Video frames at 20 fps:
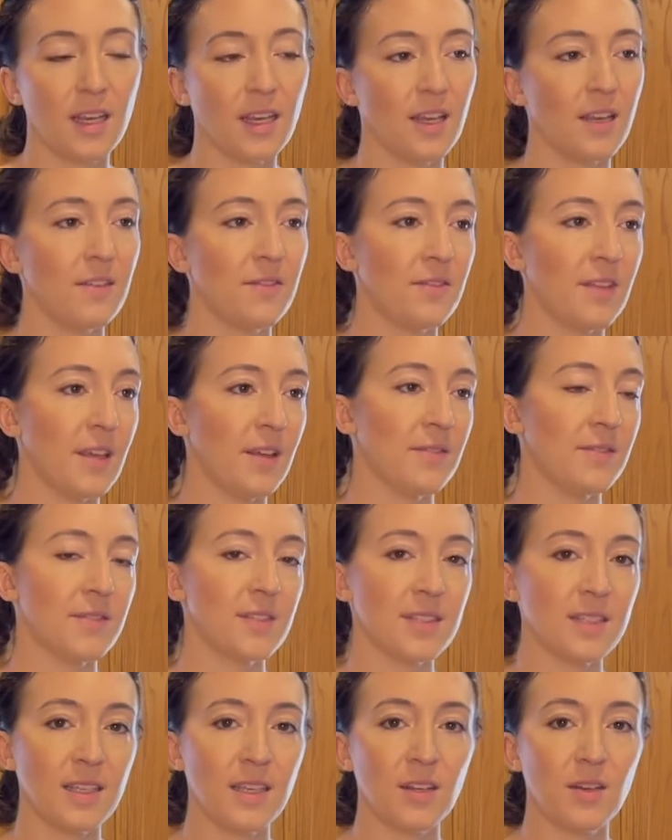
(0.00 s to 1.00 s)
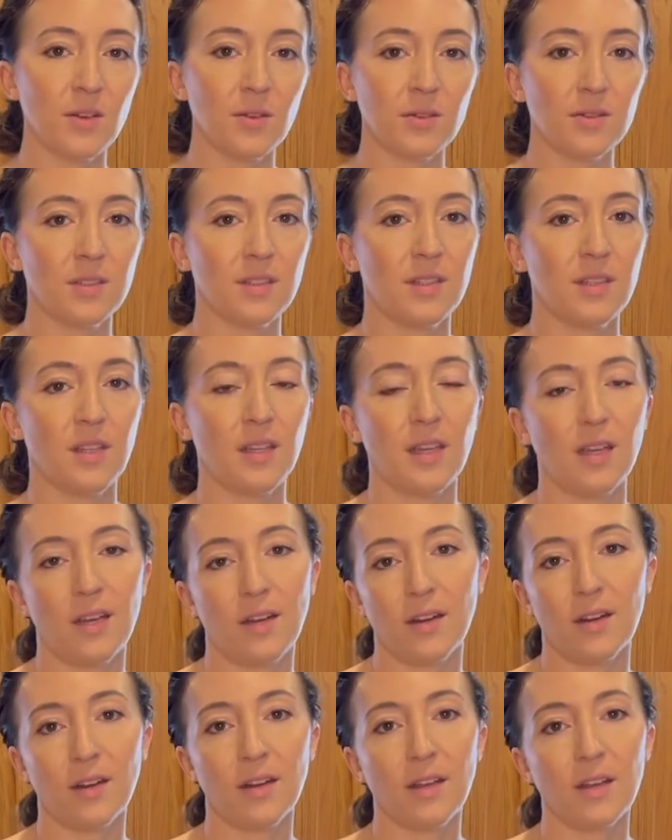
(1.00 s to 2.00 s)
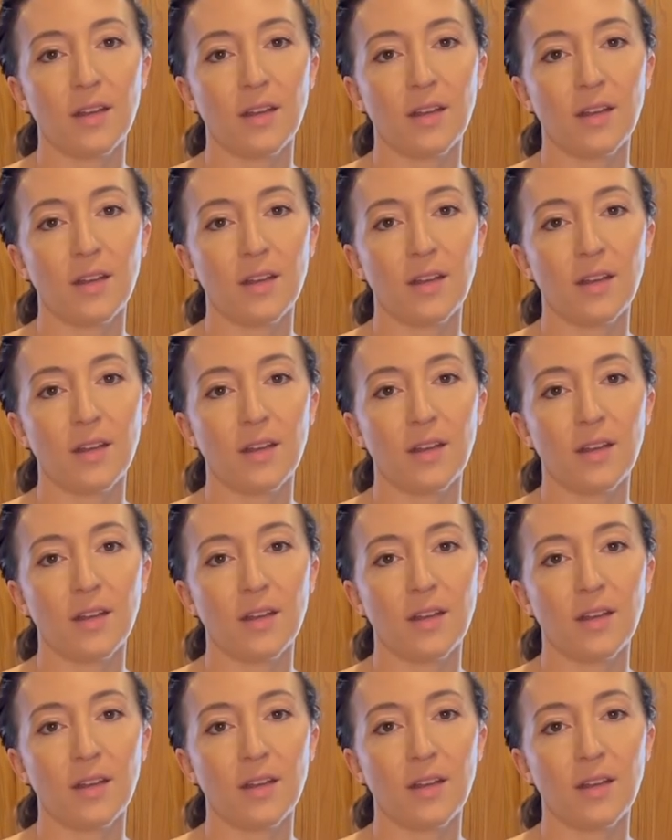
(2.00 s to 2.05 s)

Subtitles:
If they've sealed, they're